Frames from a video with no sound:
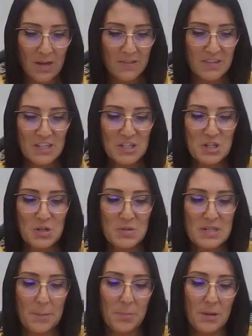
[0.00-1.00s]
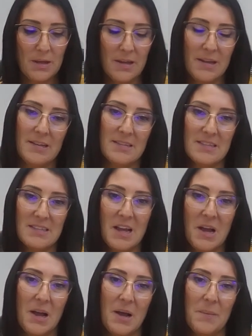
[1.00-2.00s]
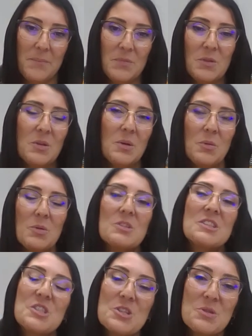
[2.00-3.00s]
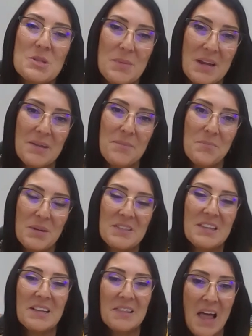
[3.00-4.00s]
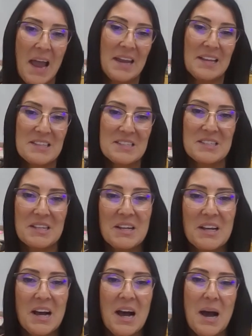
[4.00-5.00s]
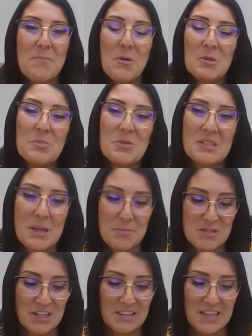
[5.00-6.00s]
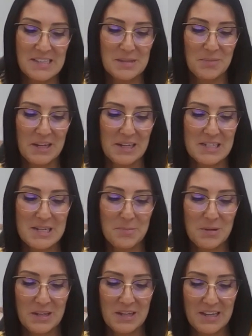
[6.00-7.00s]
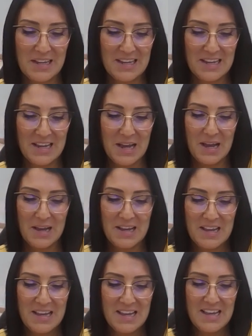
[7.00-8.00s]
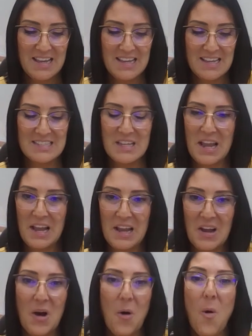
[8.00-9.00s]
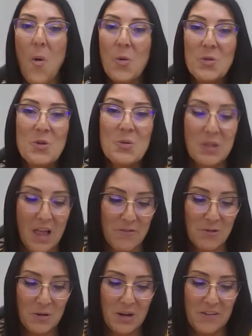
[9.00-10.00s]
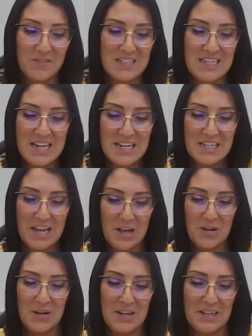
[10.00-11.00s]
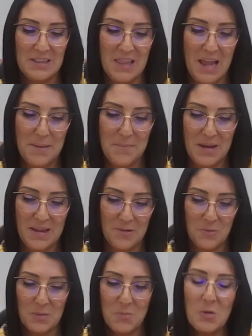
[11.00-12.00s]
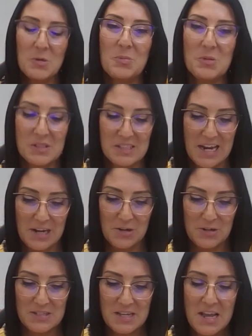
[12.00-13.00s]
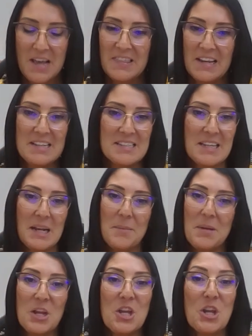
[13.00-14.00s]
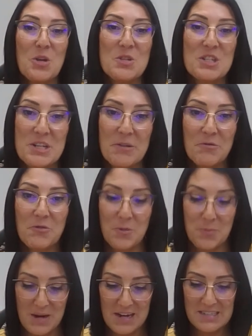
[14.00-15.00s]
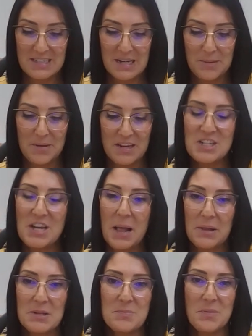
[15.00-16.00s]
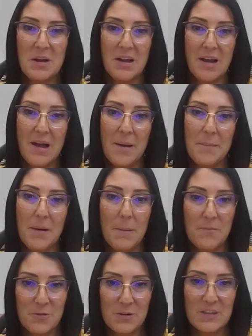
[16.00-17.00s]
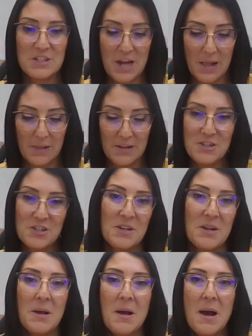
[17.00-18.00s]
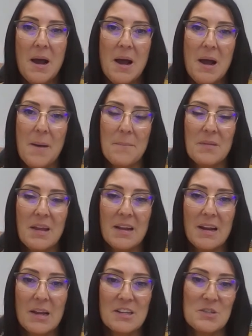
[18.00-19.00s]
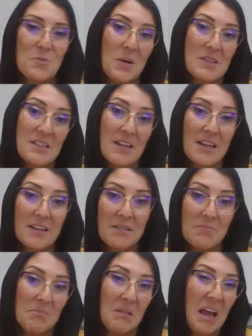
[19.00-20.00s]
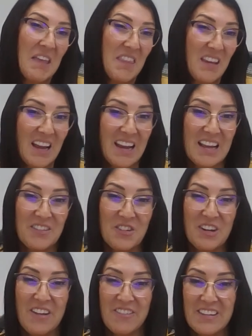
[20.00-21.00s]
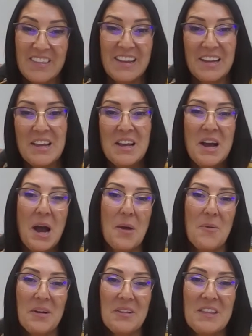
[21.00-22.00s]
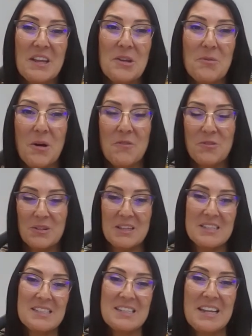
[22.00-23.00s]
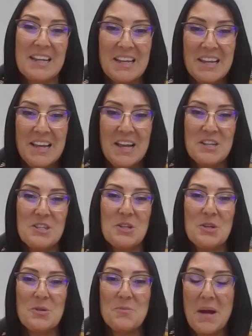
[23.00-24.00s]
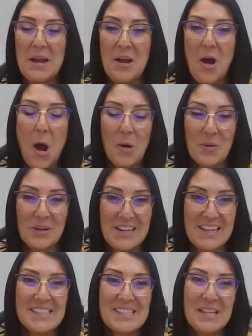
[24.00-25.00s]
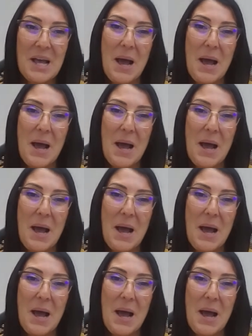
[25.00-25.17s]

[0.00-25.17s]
This new template is, it's new to me, but the Alliance multiple subject lesson plan template is a whole new level of detail and alignment with multiple standards that is going to be a huge shift for me. It's going to be a challenge, but I'm up for the challenge. Once again, I think I answered everything. I want to thank you all for listening to my awkwardness.